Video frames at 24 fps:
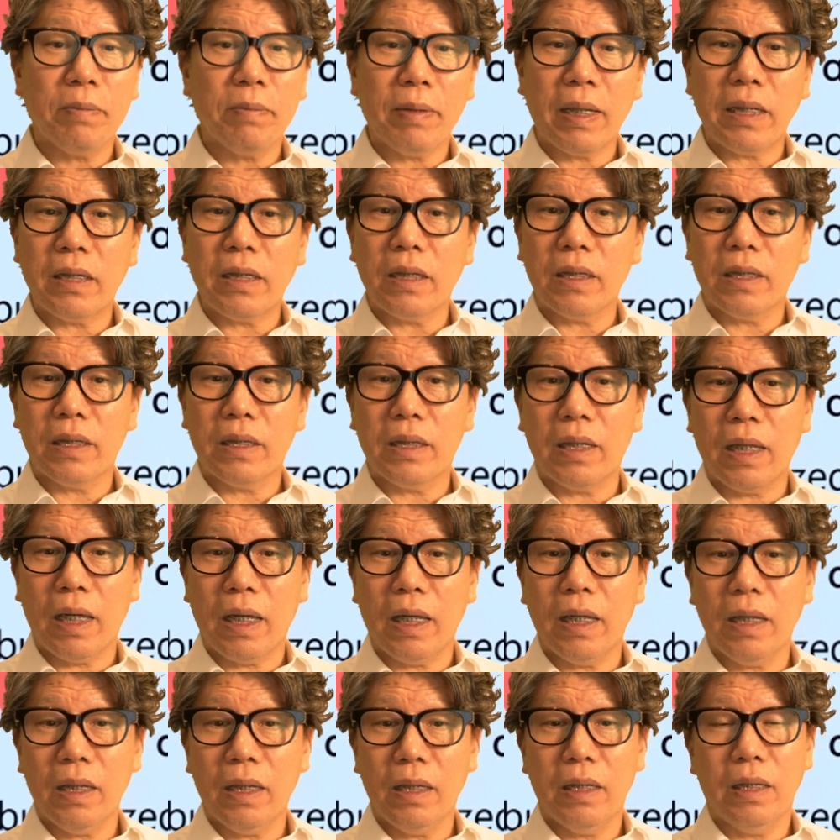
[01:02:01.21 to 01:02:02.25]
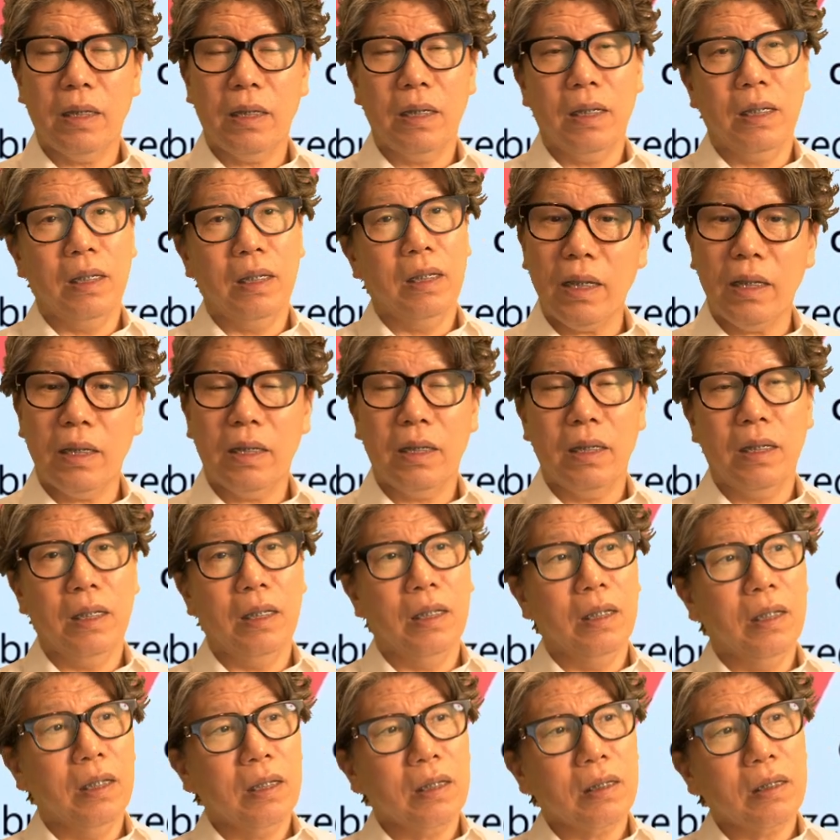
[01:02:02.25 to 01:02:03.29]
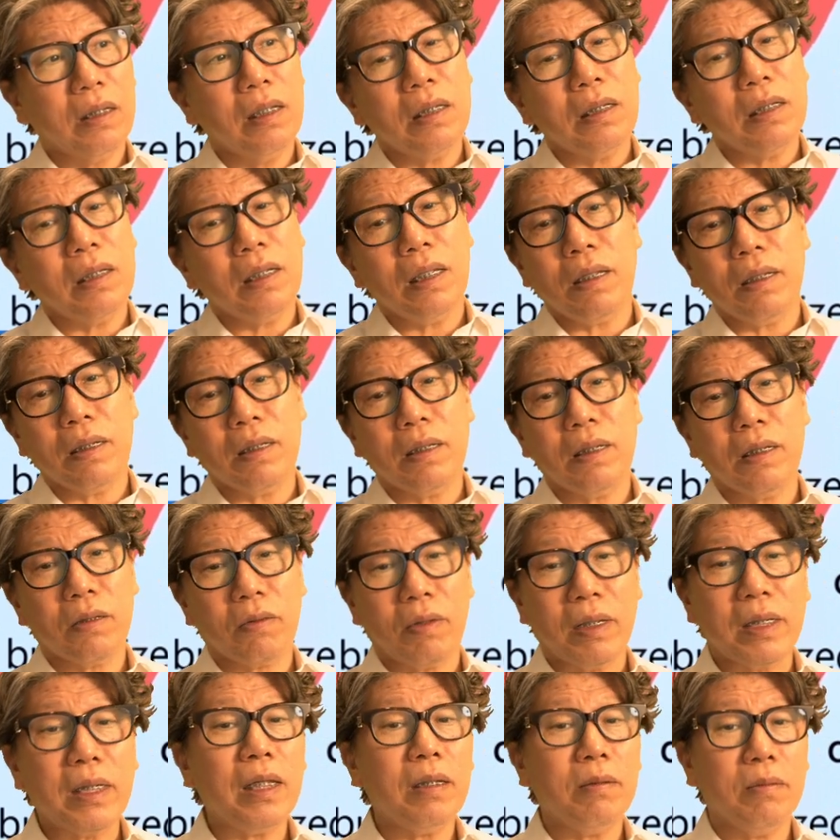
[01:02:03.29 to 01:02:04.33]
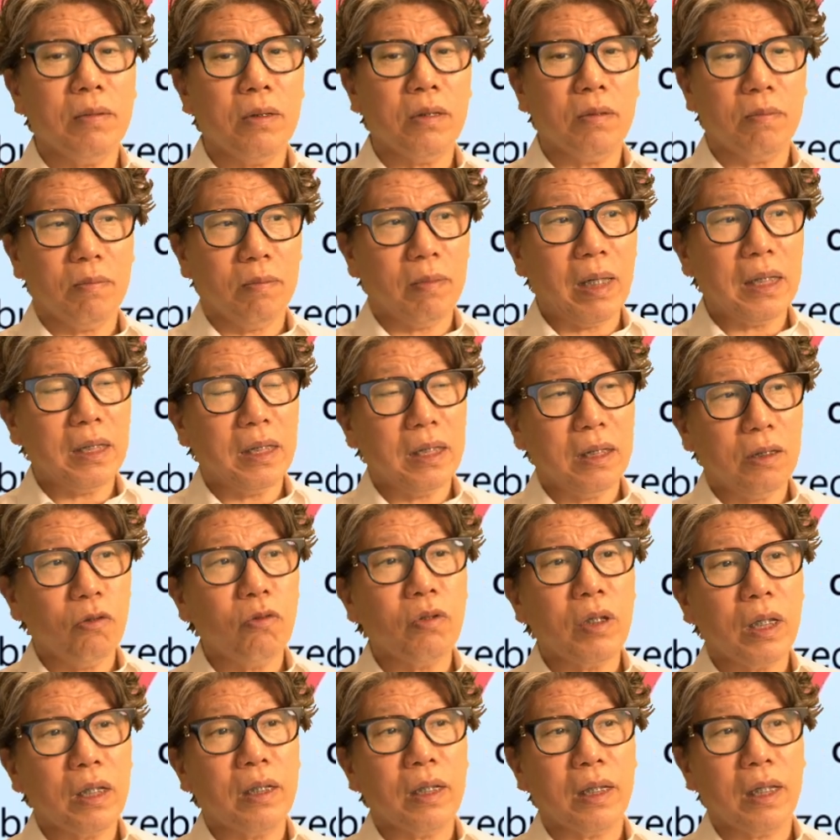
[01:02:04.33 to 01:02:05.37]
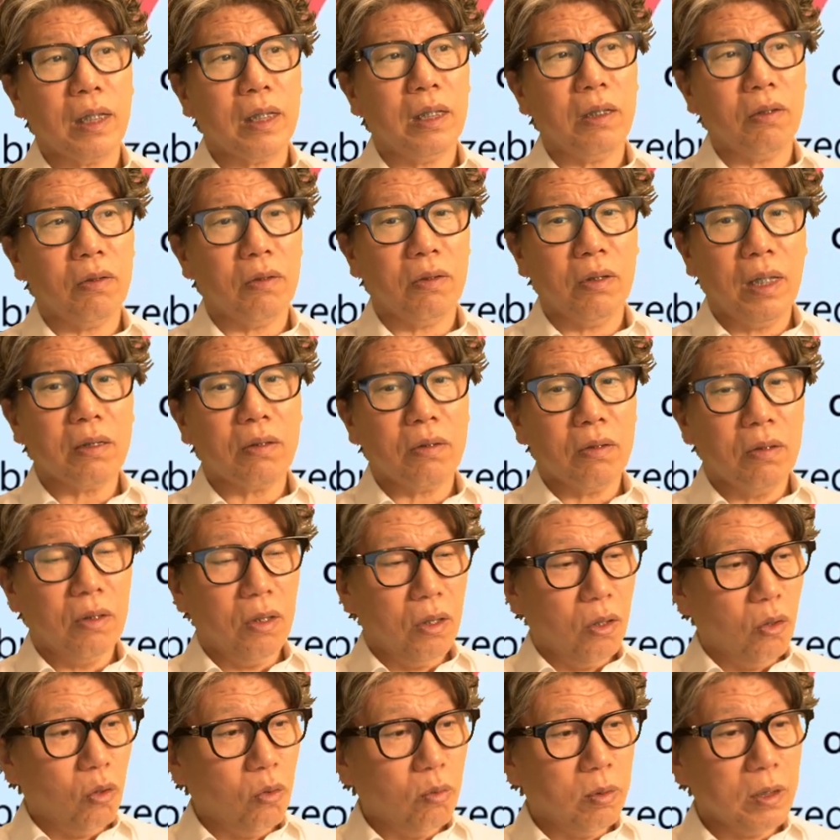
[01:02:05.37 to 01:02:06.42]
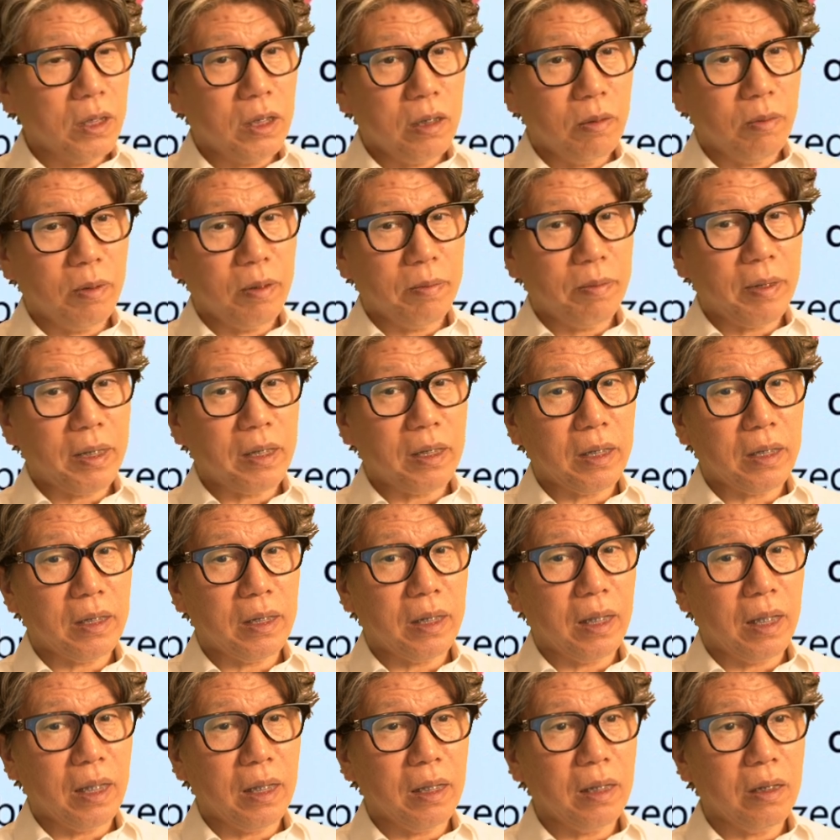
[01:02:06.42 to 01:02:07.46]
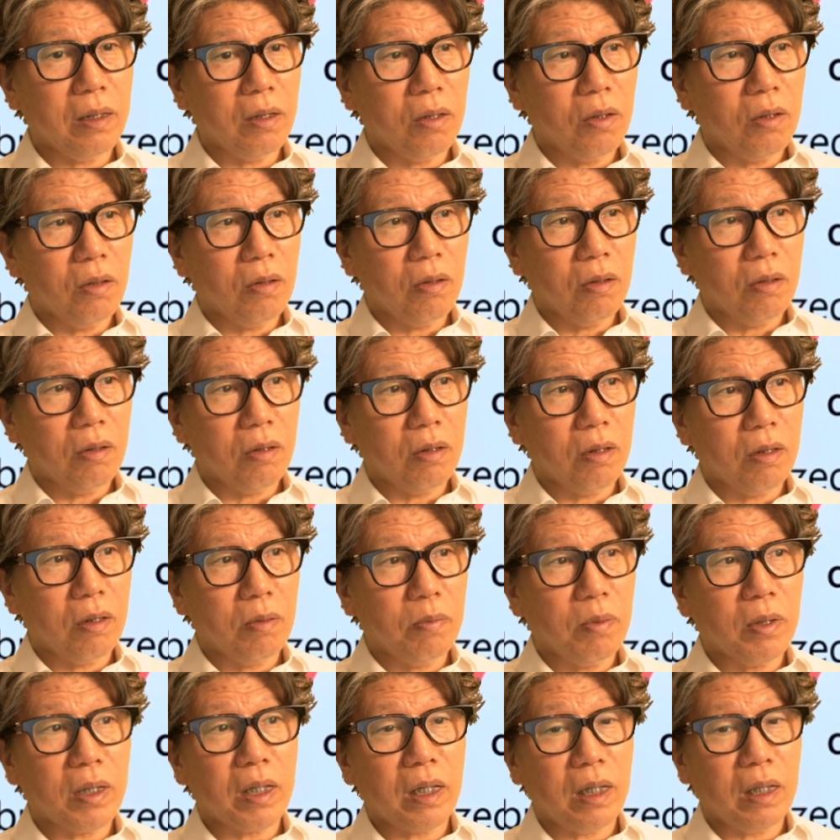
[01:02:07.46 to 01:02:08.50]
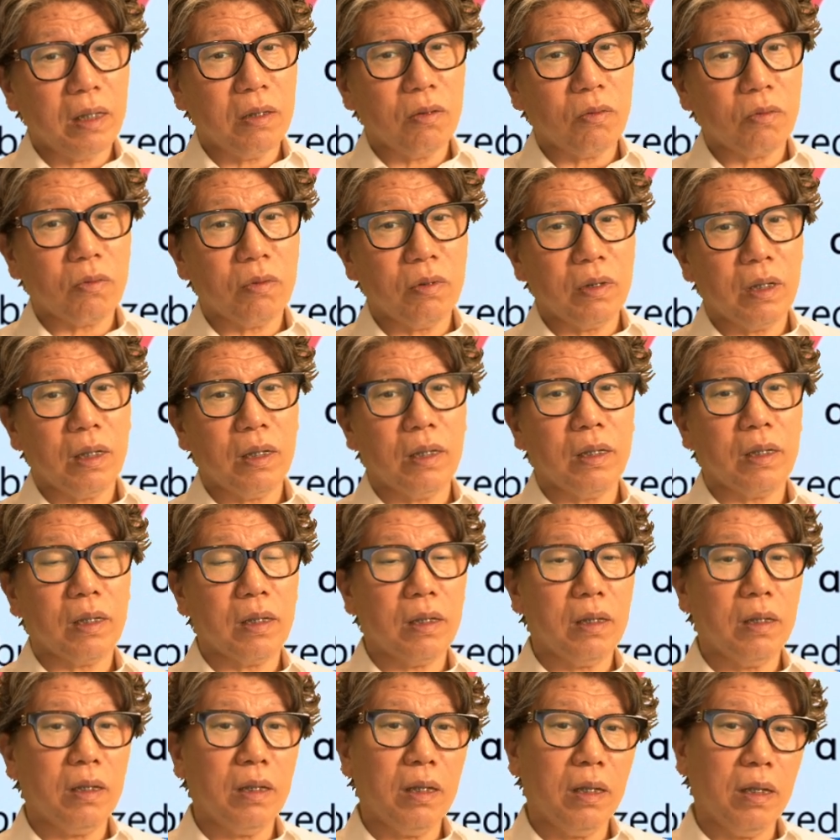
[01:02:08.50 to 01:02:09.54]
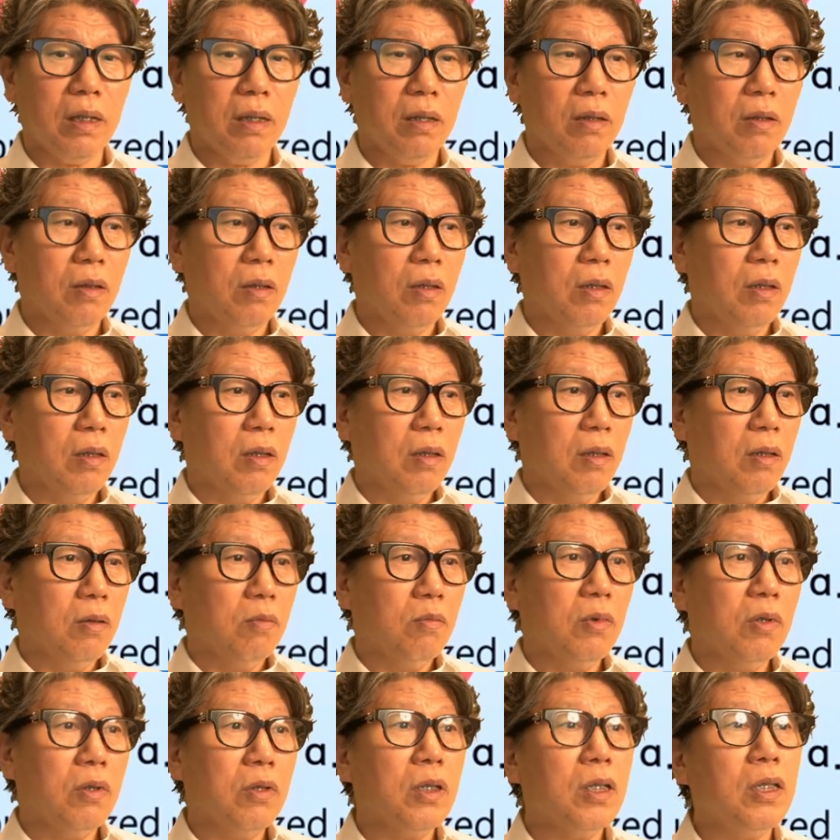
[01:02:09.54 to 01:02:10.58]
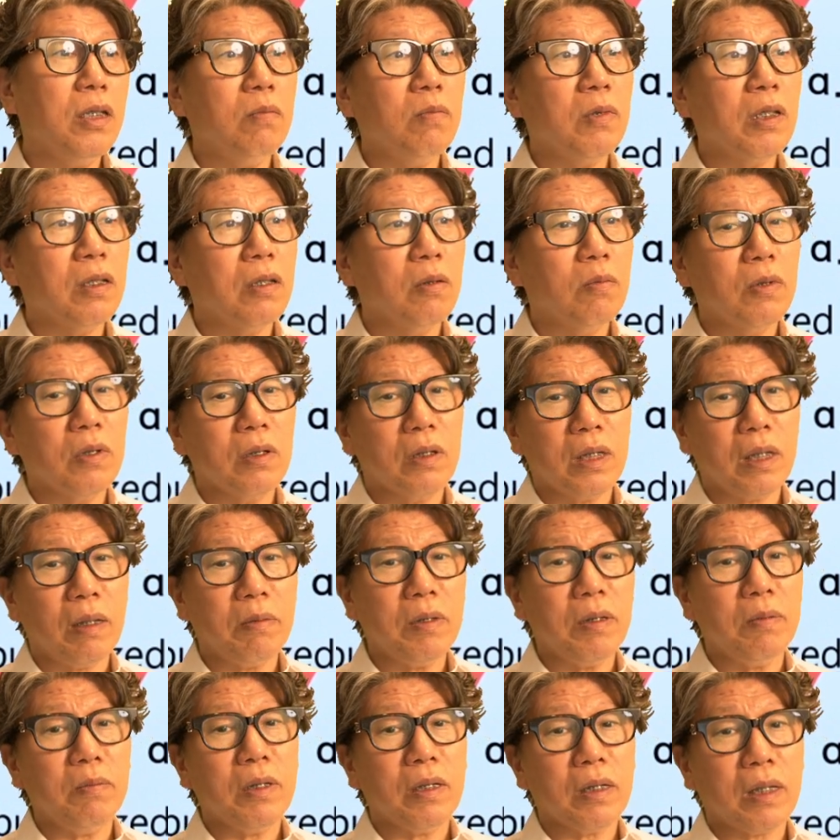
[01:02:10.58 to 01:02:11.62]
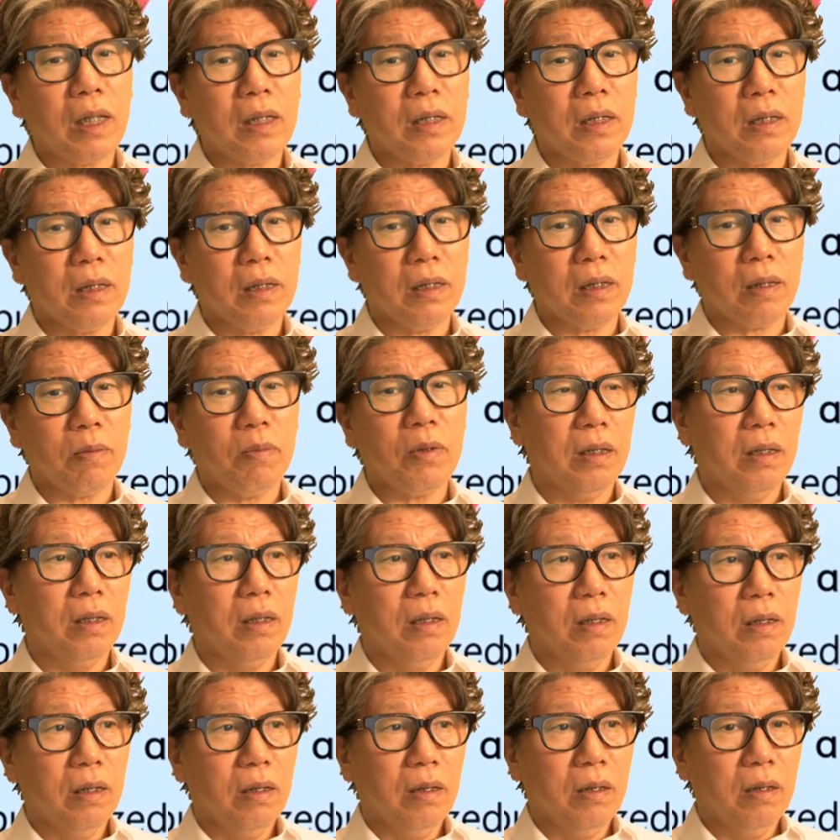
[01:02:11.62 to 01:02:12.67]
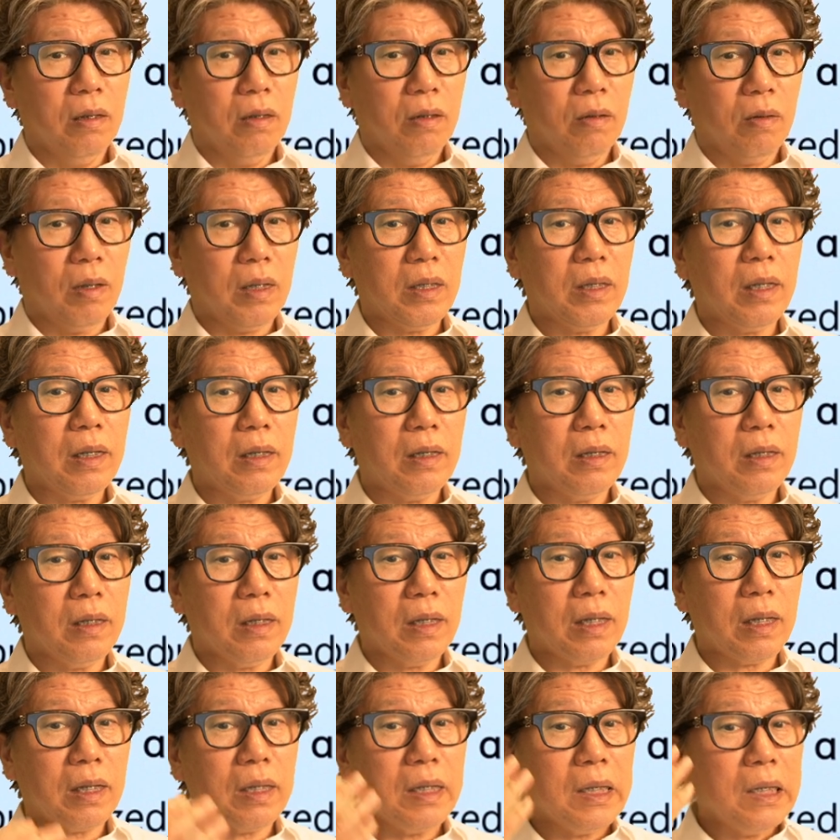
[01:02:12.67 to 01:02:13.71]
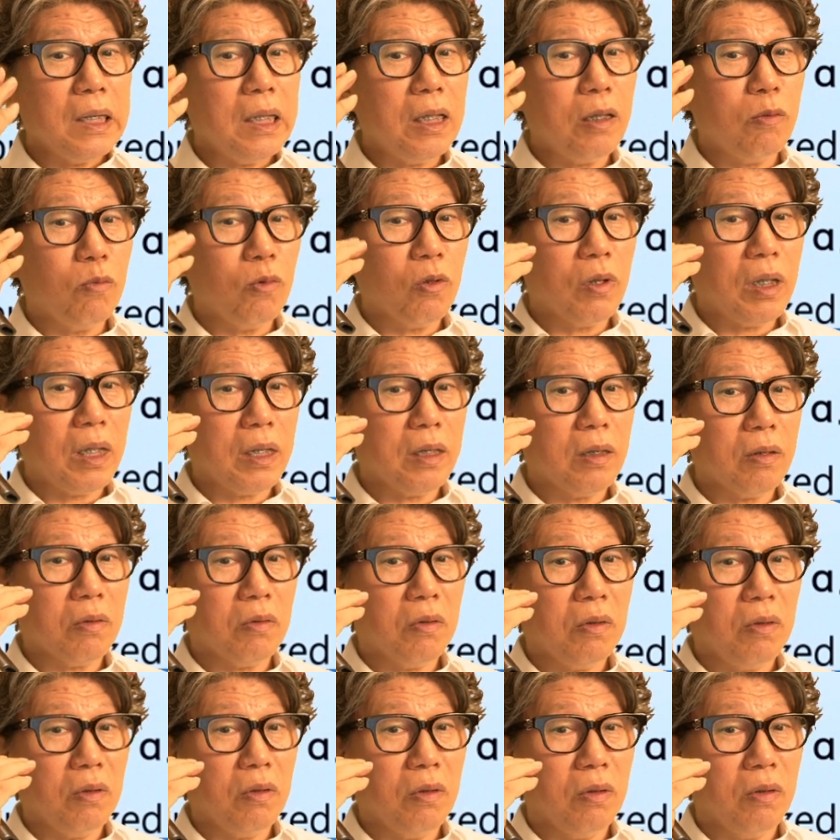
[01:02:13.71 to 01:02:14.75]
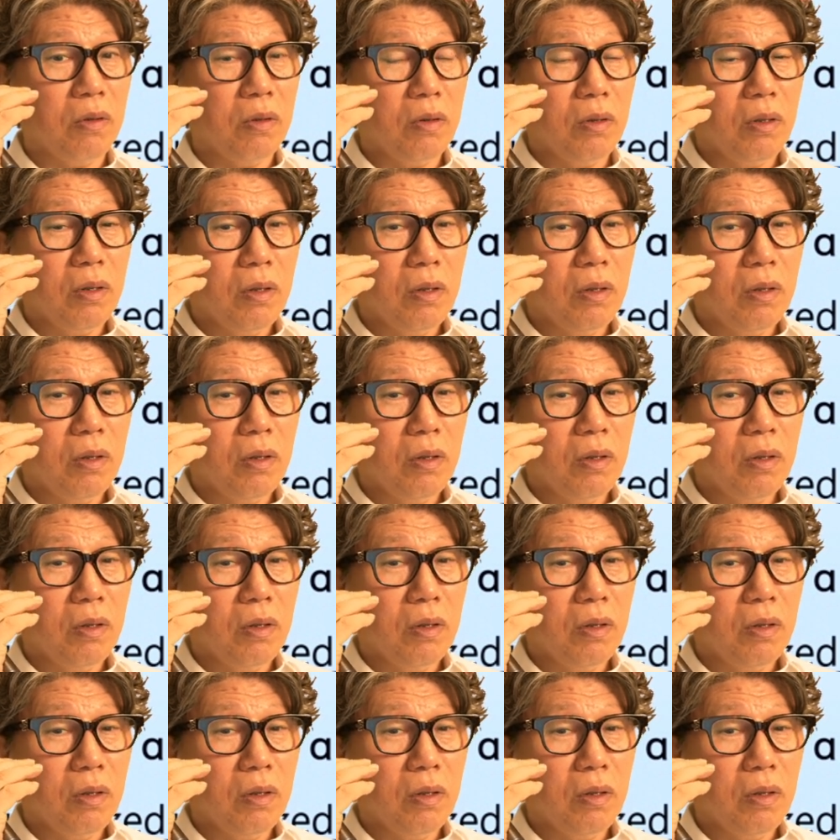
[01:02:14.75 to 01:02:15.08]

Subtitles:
the first molar was missing. In such situations, bridges seemed to be very useful. When second premolars and second molars were missing, buccalized occlusion could last over 20 to even 30 years. Patients don't really understand the therapeutic aspect.